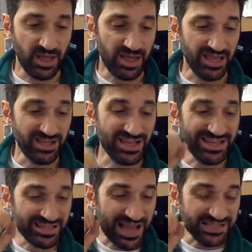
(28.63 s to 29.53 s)
And
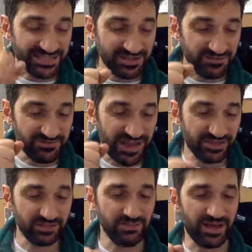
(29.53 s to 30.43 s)
he, as Dean of
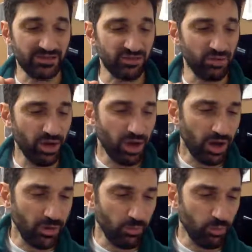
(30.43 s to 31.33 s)
Faculty, Matthew,
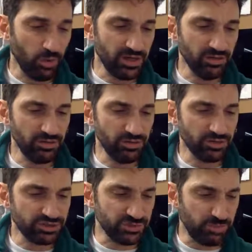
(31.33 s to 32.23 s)
what do you do to
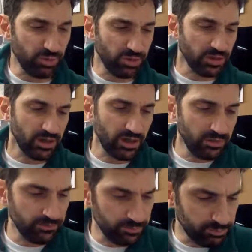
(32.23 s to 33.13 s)
support
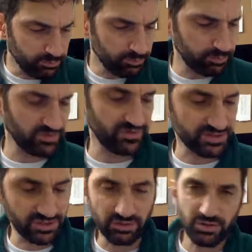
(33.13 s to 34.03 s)

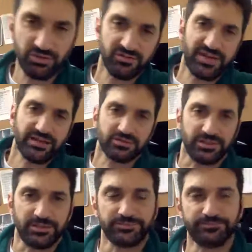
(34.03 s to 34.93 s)
professional growth of faculty?